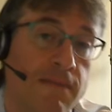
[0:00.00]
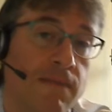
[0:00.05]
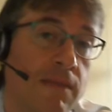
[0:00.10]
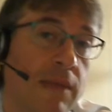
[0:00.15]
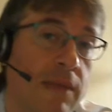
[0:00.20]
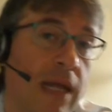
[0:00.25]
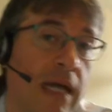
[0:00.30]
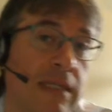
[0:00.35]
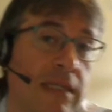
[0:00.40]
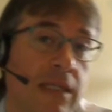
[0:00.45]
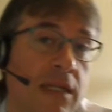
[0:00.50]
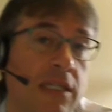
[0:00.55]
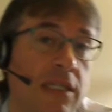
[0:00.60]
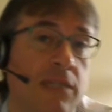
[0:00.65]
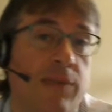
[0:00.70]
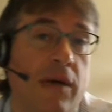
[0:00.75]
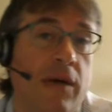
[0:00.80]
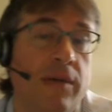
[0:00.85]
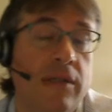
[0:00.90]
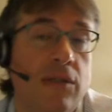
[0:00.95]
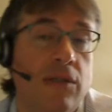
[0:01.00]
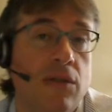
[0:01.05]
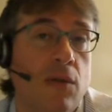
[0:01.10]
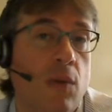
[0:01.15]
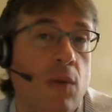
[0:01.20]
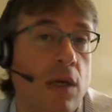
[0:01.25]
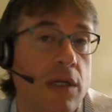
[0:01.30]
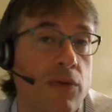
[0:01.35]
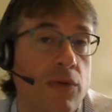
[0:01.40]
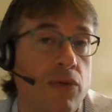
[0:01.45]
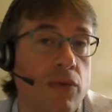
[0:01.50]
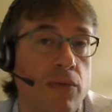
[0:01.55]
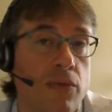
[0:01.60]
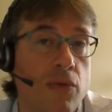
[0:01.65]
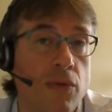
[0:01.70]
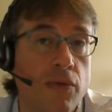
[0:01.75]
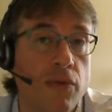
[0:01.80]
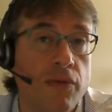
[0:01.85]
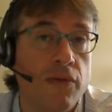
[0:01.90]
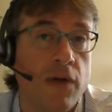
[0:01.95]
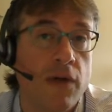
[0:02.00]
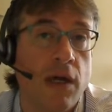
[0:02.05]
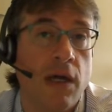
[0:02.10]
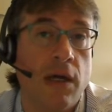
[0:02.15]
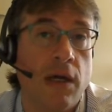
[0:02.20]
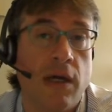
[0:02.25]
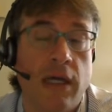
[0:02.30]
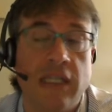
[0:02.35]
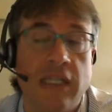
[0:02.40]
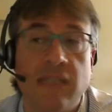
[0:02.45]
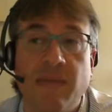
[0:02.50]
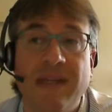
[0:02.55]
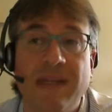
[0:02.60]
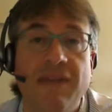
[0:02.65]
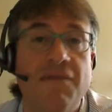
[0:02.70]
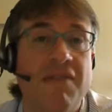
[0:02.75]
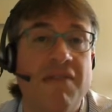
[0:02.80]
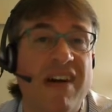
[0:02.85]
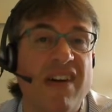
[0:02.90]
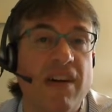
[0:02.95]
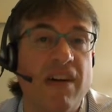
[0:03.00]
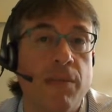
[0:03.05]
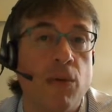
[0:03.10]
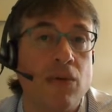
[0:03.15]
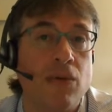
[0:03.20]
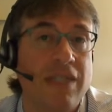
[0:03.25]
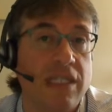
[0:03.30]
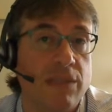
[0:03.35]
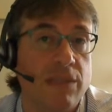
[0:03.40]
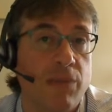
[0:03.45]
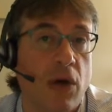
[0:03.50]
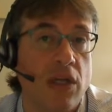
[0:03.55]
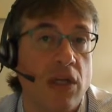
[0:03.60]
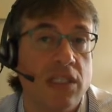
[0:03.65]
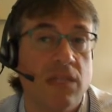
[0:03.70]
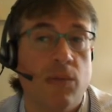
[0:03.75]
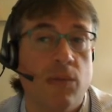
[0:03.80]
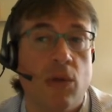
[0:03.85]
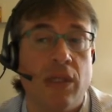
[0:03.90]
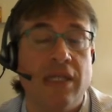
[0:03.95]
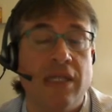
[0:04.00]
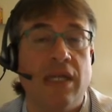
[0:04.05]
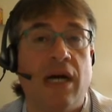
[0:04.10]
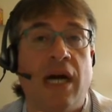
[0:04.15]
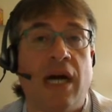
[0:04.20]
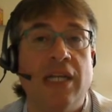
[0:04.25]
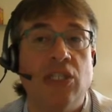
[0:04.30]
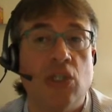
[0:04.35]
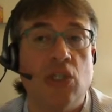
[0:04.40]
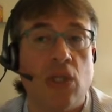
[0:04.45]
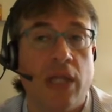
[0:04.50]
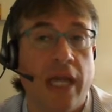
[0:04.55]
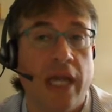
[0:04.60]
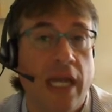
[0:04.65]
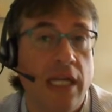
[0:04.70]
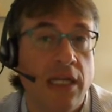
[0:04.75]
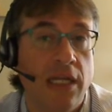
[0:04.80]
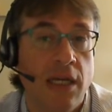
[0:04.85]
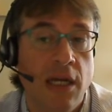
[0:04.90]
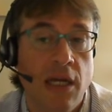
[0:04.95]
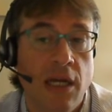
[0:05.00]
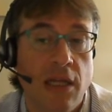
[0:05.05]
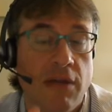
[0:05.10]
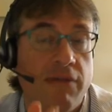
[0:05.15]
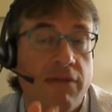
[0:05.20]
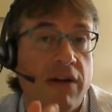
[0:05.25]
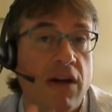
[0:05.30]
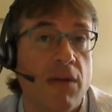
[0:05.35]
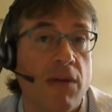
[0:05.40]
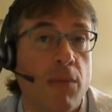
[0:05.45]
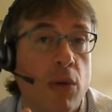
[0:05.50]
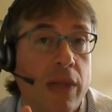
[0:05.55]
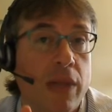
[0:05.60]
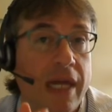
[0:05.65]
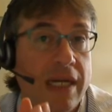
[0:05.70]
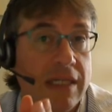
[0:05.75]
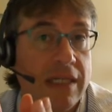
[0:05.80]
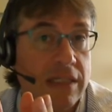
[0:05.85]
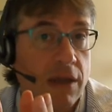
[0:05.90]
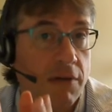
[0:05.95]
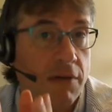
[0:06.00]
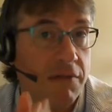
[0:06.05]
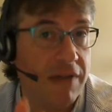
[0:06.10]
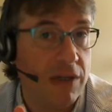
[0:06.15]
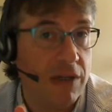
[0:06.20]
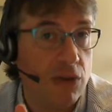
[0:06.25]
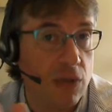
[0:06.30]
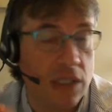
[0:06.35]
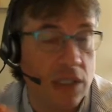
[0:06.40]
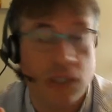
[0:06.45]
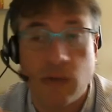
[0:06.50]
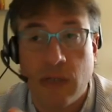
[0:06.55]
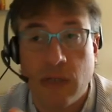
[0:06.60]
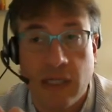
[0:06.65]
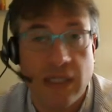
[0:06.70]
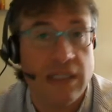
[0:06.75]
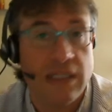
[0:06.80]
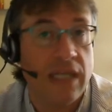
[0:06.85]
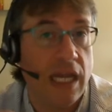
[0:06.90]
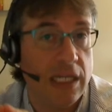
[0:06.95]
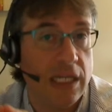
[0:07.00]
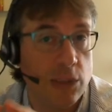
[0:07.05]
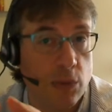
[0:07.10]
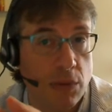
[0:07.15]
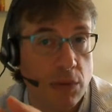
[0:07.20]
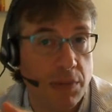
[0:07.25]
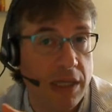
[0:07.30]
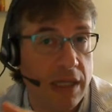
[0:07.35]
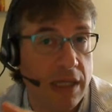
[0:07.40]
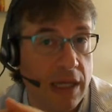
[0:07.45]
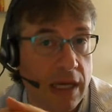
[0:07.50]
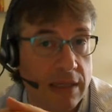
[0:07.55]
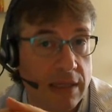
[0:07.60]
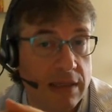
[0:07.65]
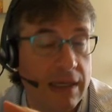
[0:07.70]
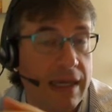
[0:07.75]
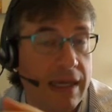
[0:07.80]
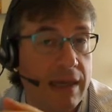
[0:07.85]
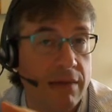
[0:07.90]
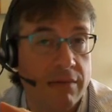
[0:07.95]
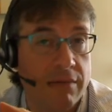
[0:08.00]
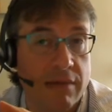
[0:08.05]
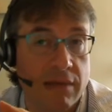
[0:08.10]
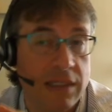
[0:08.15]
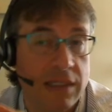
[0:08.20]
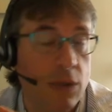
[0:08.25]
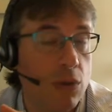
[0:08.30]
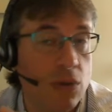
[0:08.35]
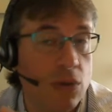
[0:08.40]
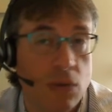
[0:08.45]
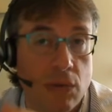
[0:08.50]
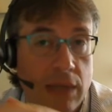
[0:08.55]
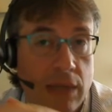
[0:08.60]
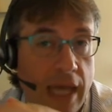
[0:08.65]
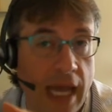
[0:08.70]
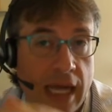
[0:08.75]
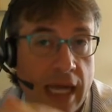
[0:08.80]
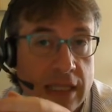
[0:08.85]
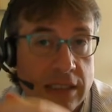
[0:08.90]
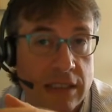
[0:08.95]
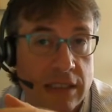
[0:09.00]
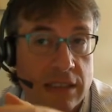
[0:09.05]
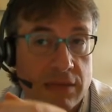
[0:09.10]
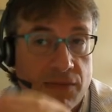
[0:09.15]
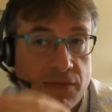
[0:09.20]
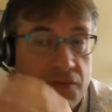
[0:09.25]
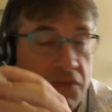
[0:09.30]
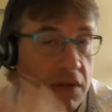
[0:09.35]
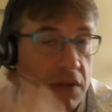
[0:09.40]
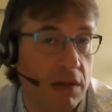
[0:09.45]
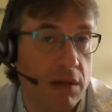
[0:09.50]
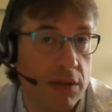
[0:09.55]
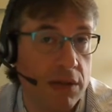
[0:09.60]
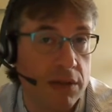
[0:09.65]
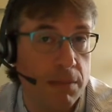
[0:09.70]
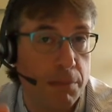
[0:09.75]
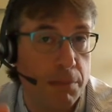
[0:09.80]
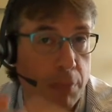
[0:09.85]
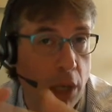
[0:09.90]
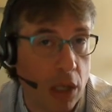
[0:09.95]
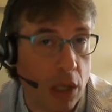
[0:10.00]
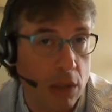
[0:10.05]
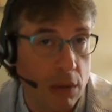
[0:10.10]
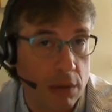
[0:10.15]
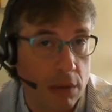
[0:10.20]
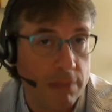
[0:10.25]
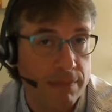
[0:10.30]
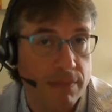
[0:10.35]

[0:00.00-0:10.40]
as an experimenter, you want to remove as many variables as possible and isolate the variable that is of interest. In this case, would be that CO2 GANS filled bottle.